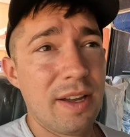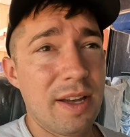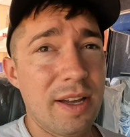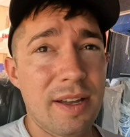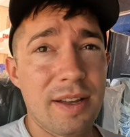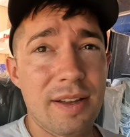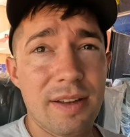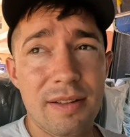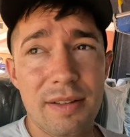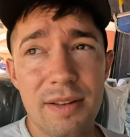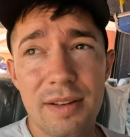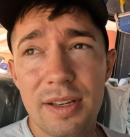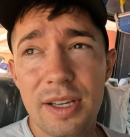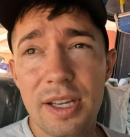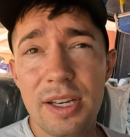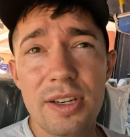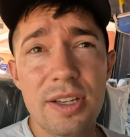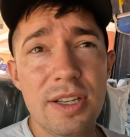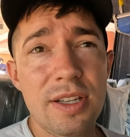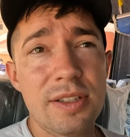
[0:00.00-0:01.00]
uh,
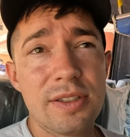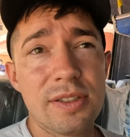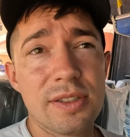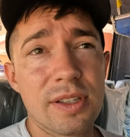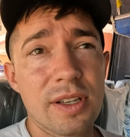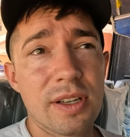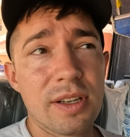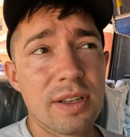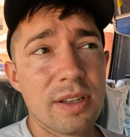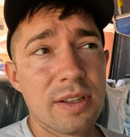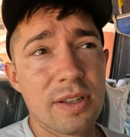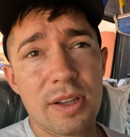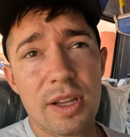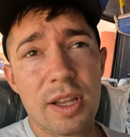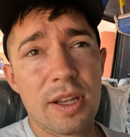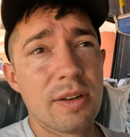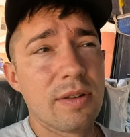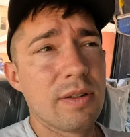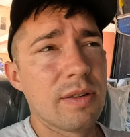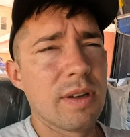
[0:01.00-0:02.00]
Indians, uh, and
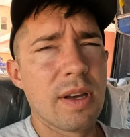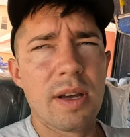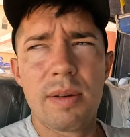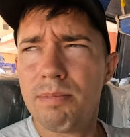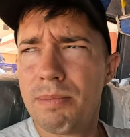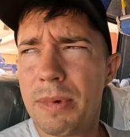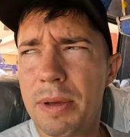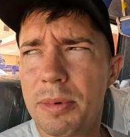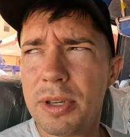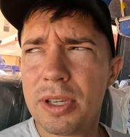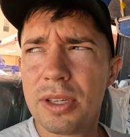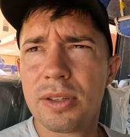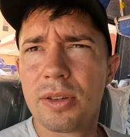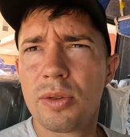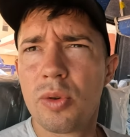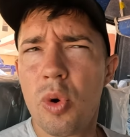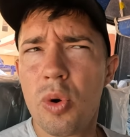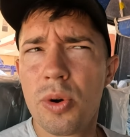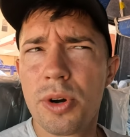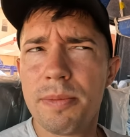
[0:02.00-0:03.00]
then maybe
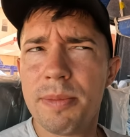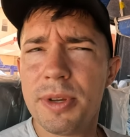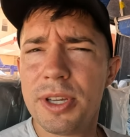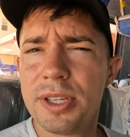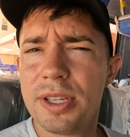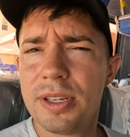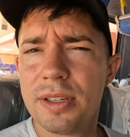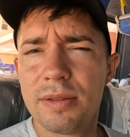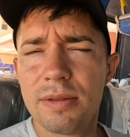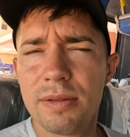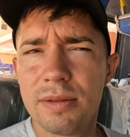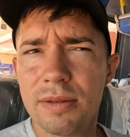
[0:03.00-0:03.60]
quarter million